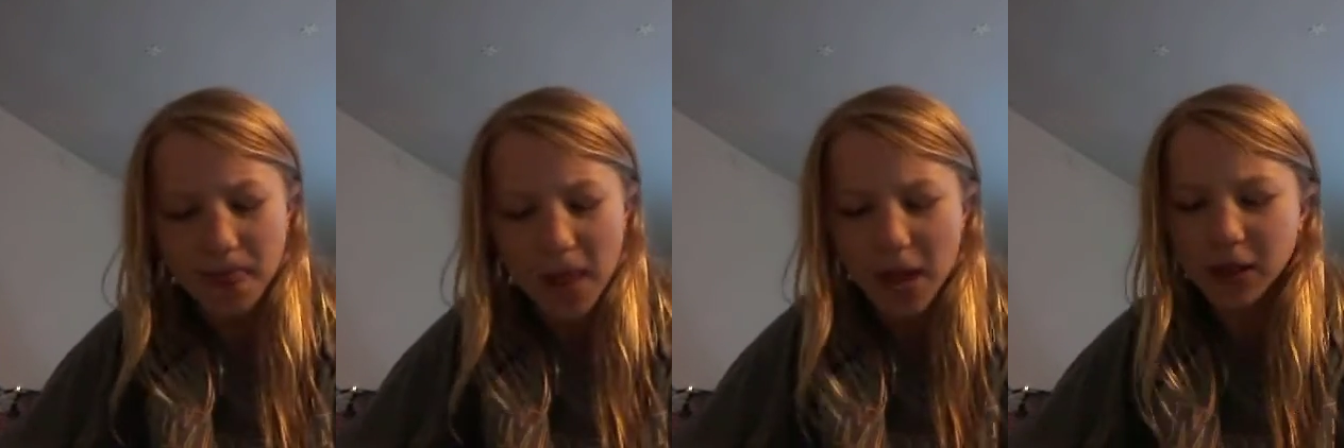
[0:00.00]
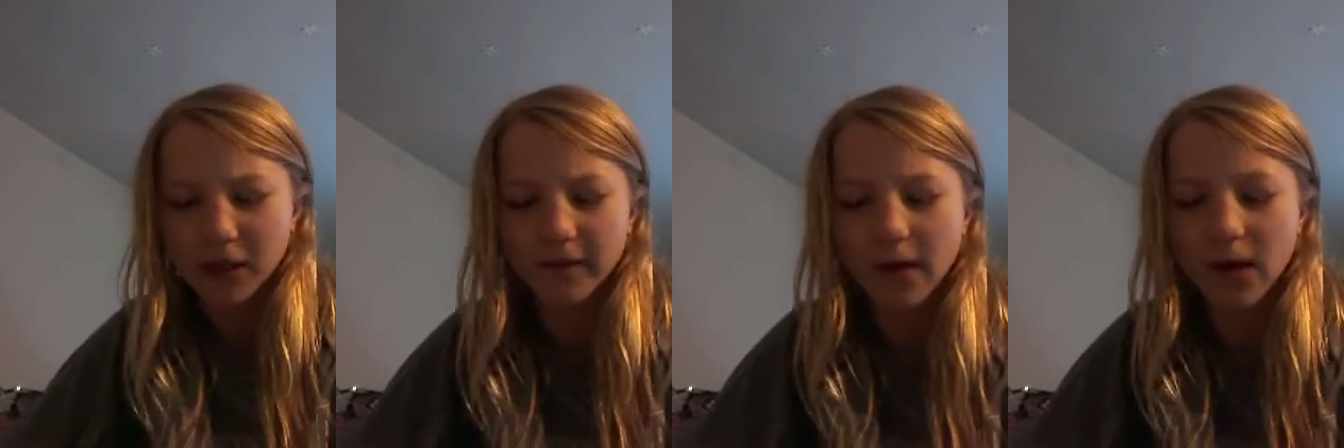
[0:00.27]

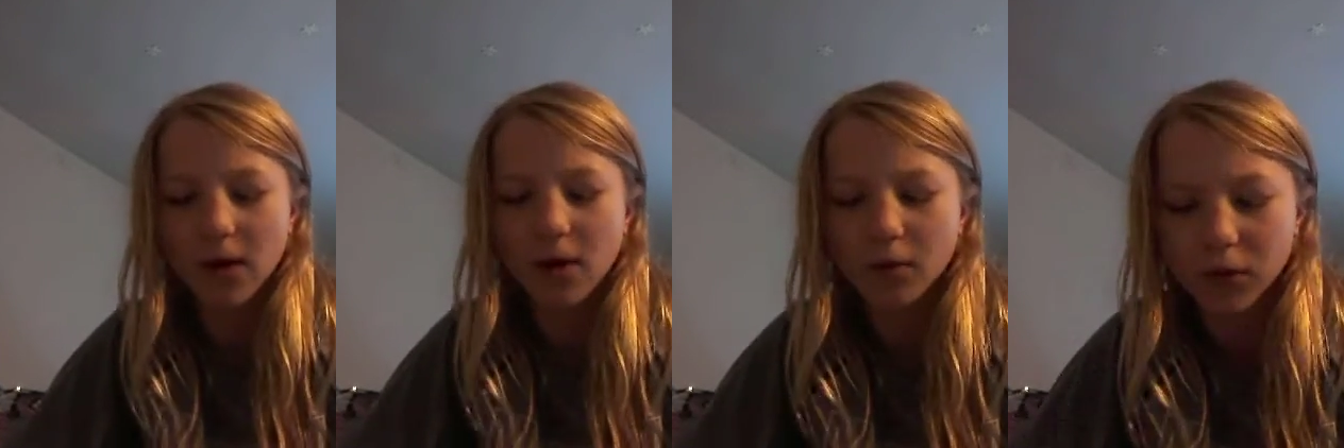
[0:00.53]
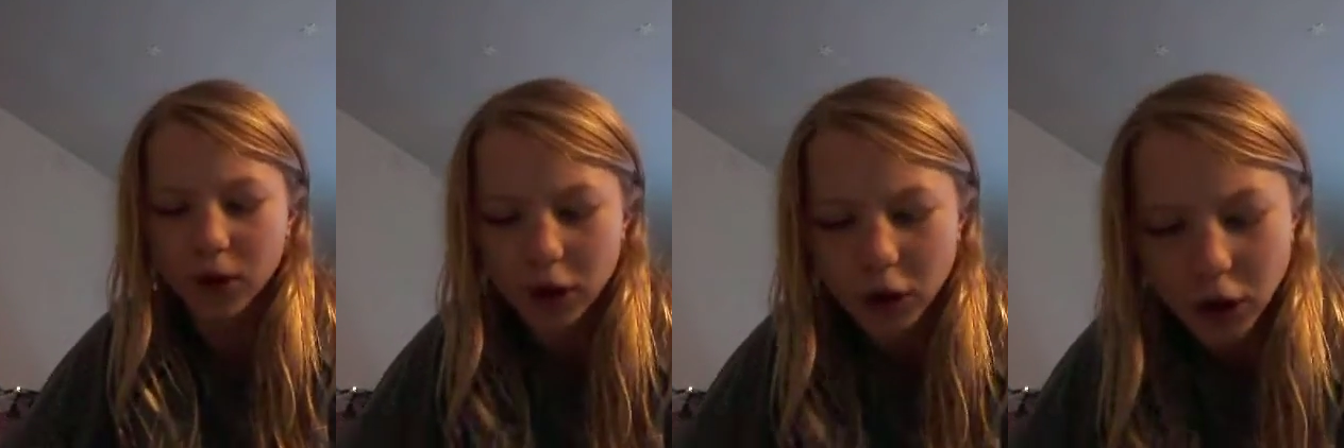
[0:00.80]
This video
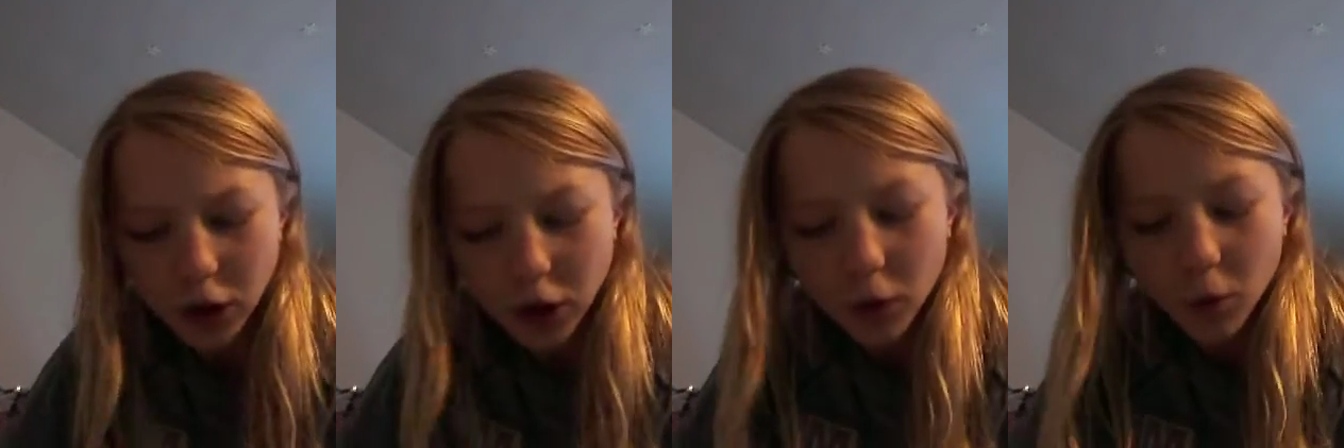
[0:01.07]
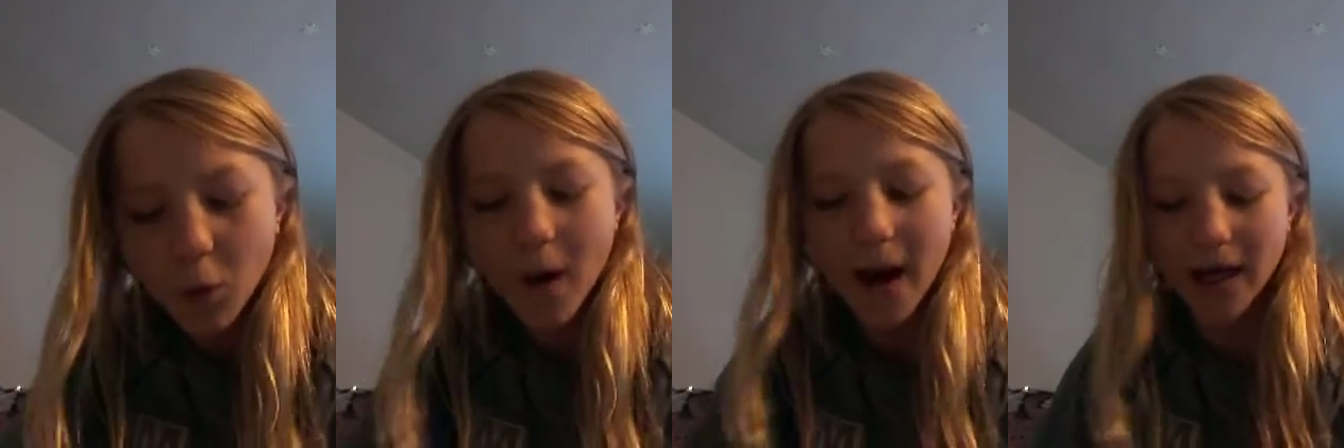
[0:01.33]
was sh
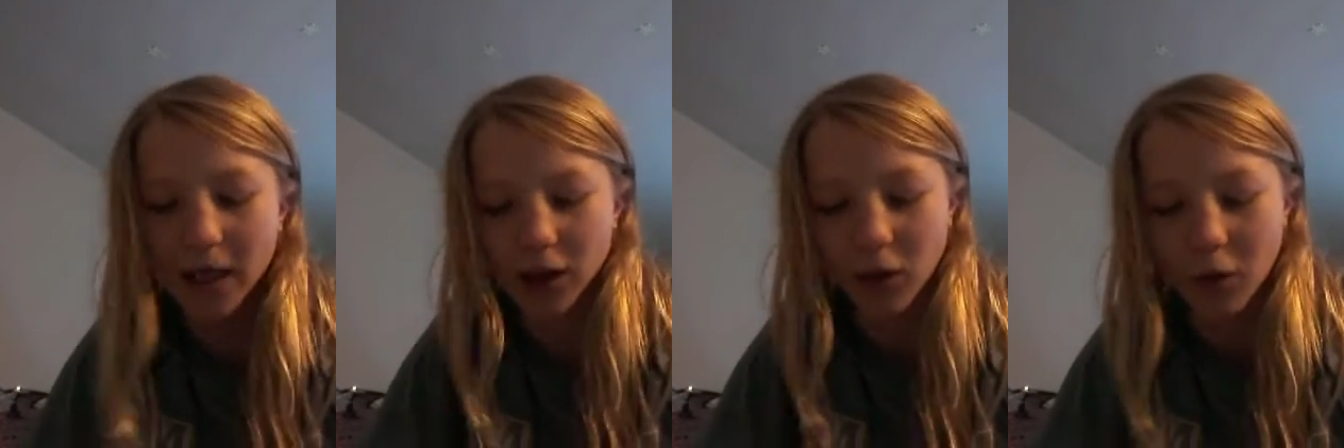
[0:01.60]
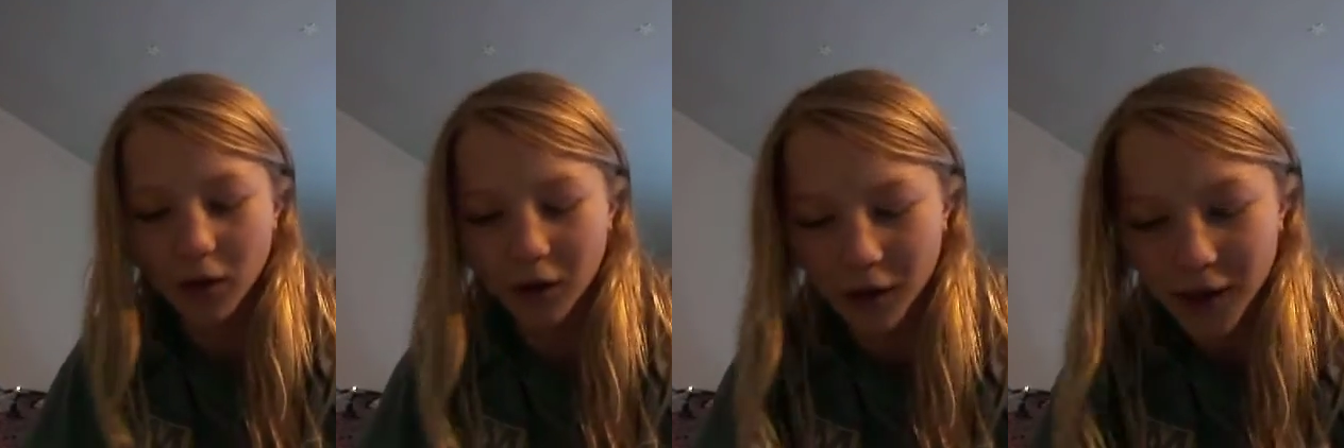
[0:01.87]
way
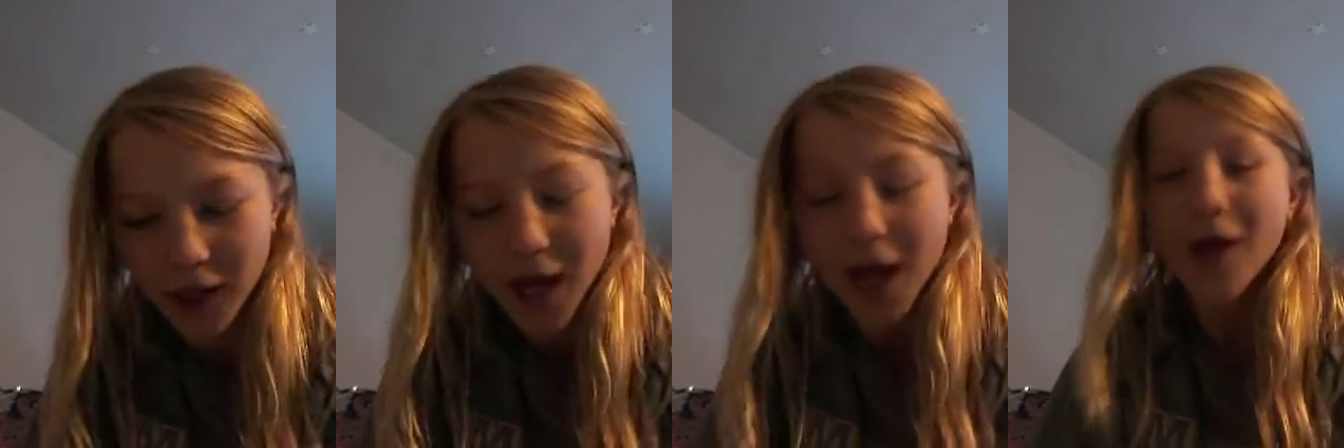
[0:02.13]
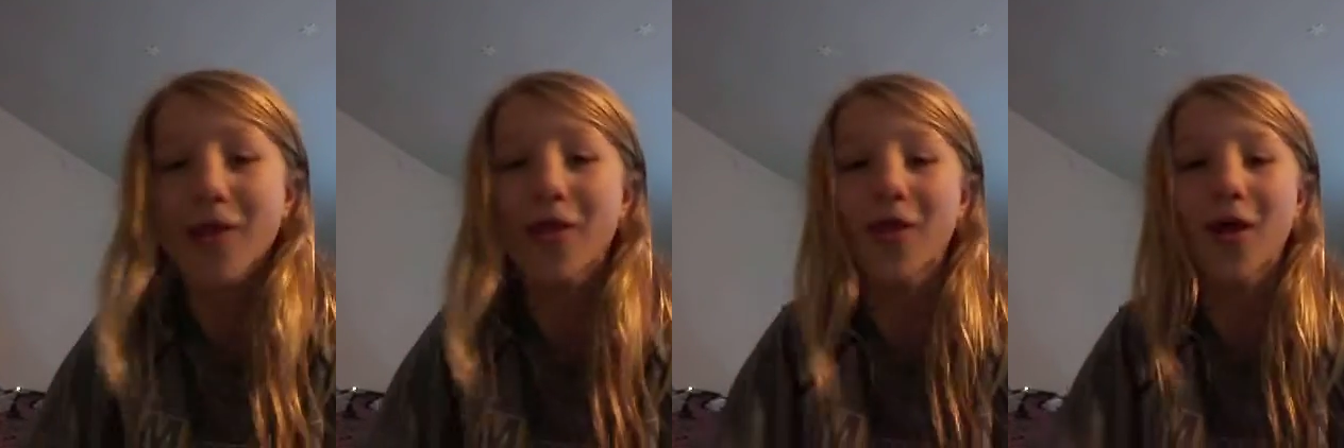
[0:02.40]
shorter
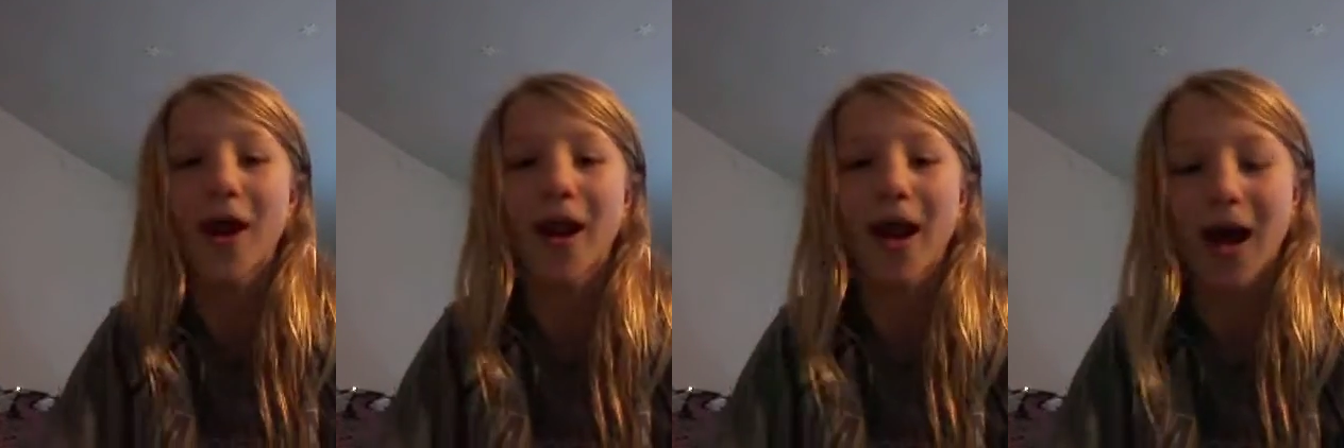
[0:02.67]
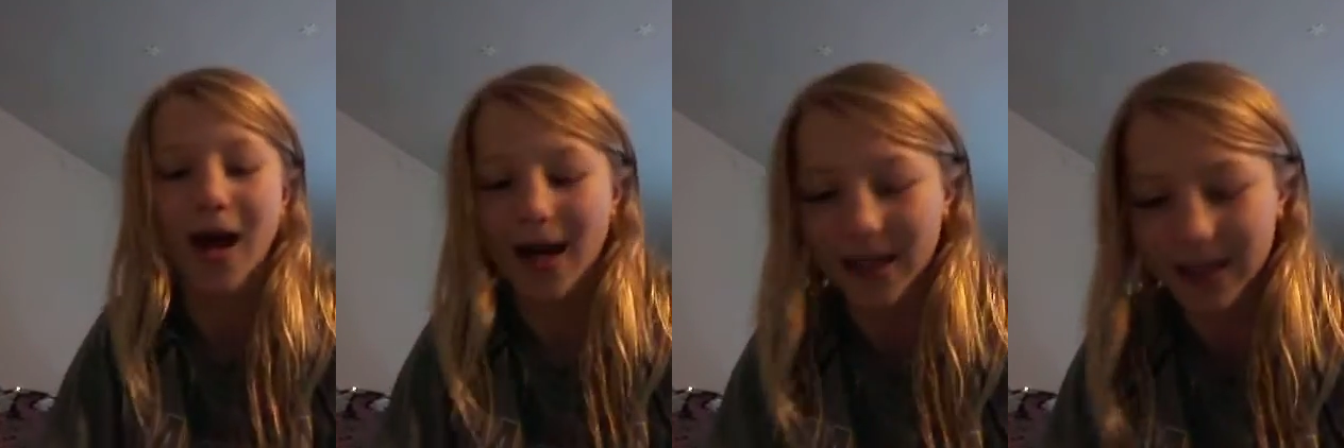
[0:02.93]
than
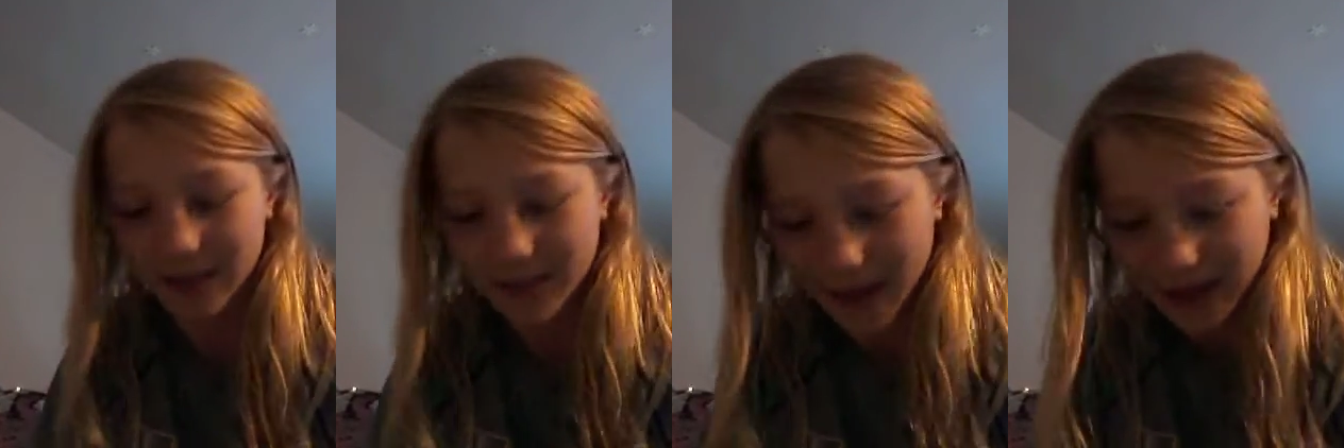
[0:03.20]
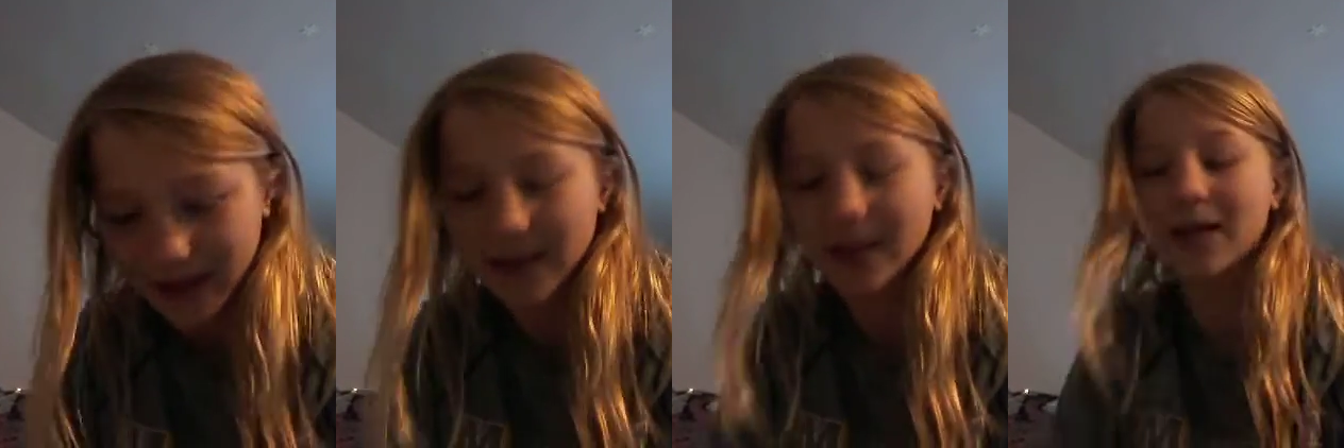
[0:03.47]
I
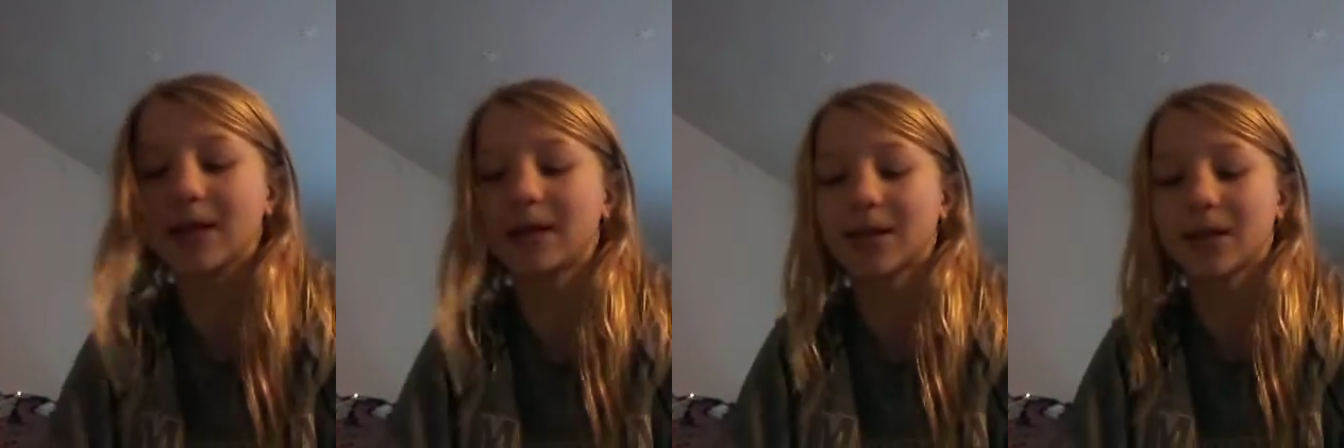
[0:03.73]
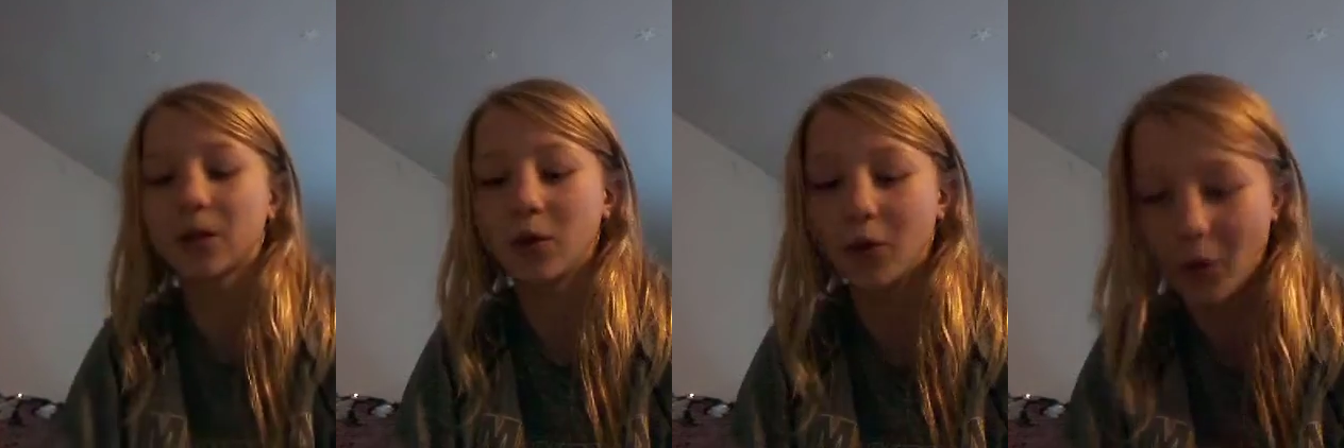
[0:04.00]
expected it
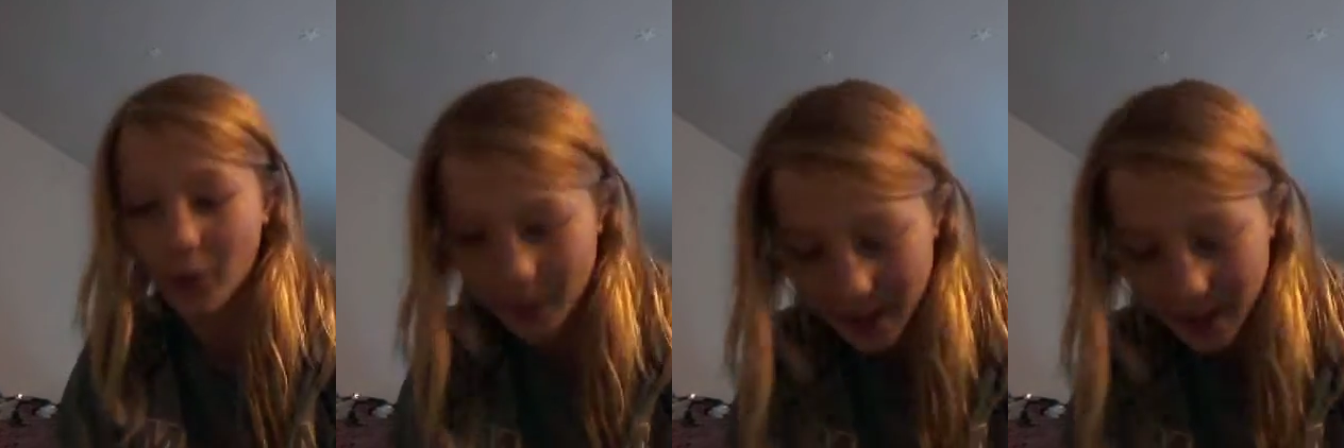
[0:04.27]
to